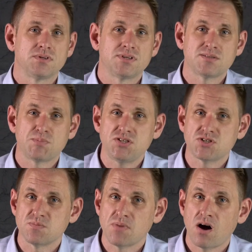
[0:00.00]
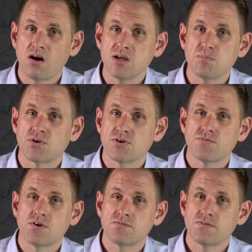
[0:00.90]
There's been some
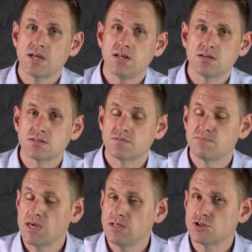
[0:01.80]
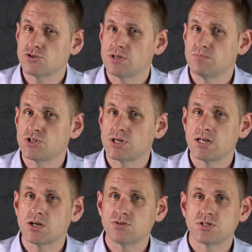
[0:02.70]
high-profile failures of mainstream
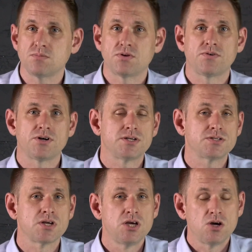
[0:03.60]
shared hosting providers